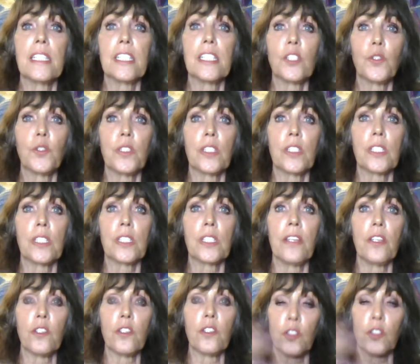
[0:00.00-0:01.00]
there's
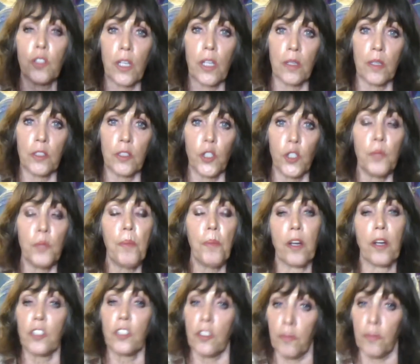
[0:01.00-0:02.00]
two
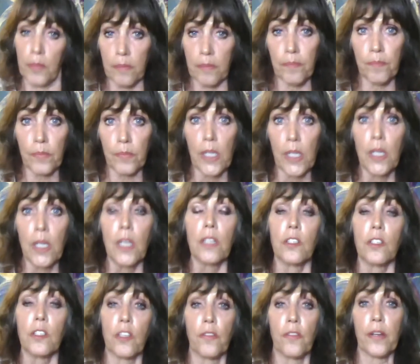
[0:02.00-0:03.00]
parts of me.
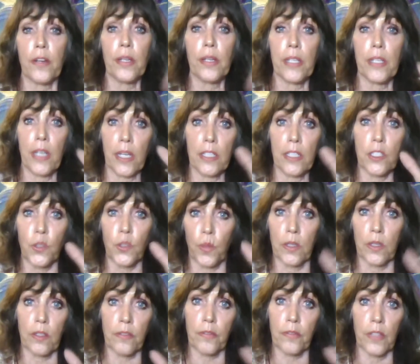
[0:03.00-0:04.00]
There's a very nice,
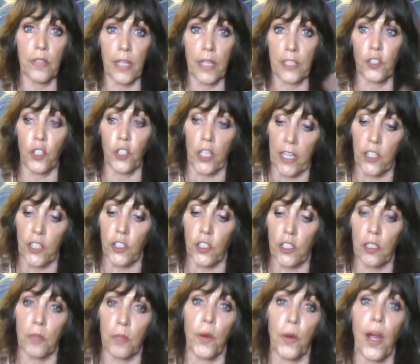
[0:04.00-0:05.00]
wonderful,
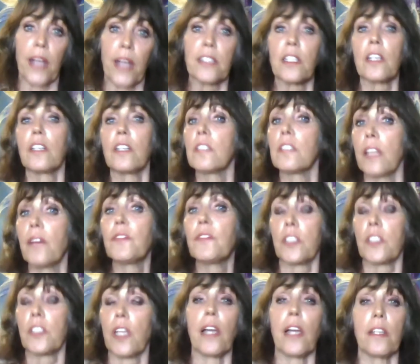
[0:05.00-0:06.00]
educational, practical left
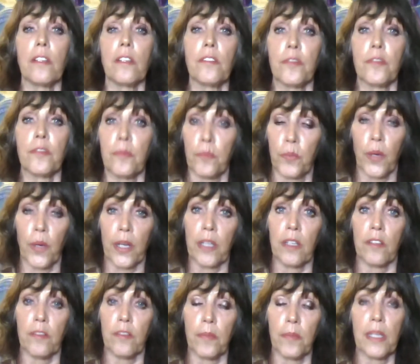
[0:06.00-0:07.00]
side of
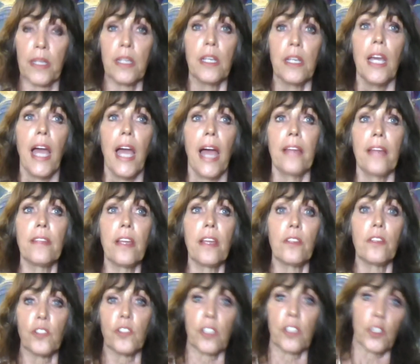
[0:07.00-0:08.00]
brain of me. And then
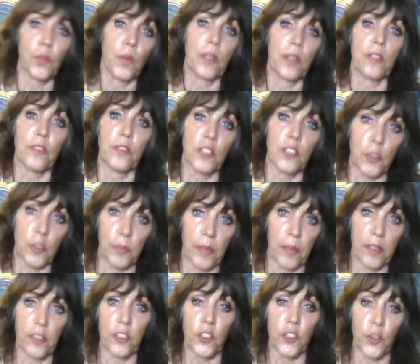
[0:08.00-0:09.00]
there's this wonderful
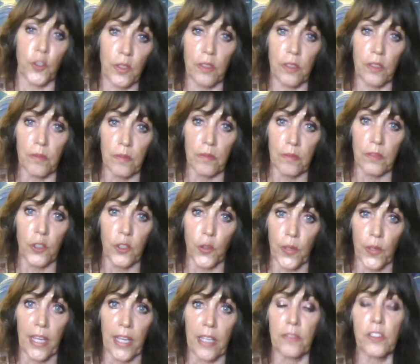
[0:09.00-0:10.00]
spiritual,
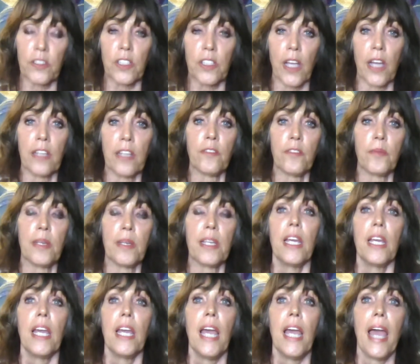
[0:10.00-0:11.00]
creative side of me.
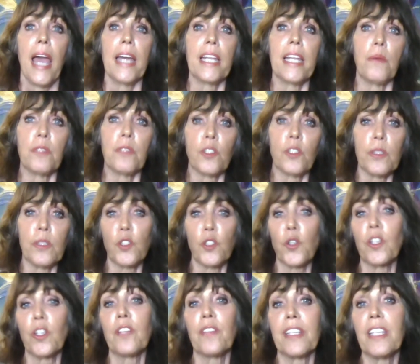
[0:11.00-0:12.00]
And I was always
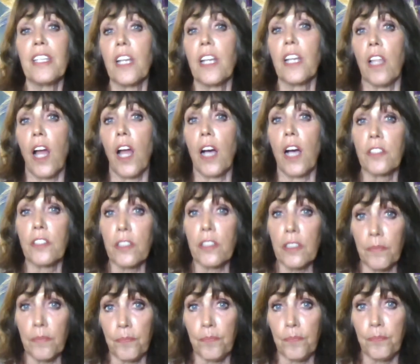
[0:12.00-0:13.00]
sort of in the closet